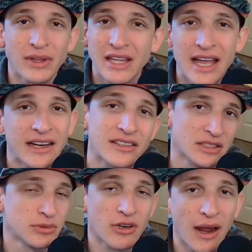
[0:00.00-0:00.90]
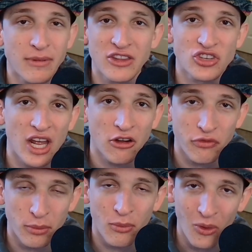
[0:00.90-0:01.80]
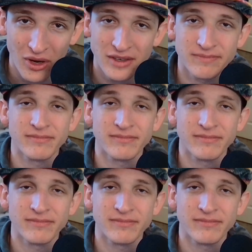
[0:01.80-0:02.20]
a like and subscribe to the channel for more.